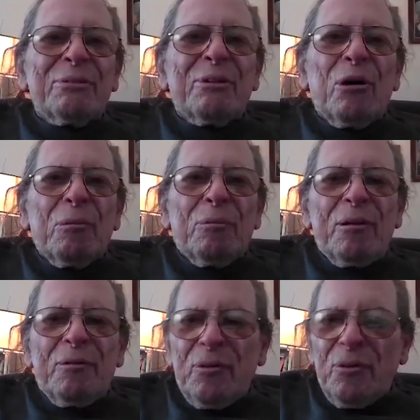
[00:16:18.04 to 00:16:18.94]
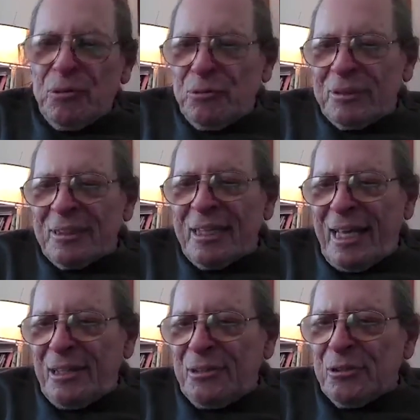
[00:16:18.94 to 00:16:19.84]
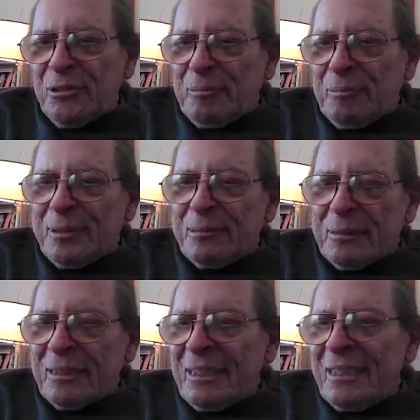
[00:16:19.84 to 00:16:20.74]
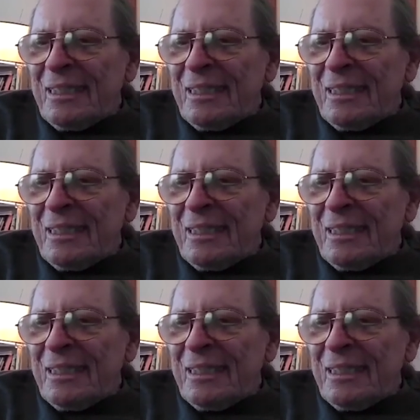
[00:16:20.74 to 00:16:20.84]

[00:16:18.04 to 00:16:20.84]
would hope our folks wouldn't catch us up there, but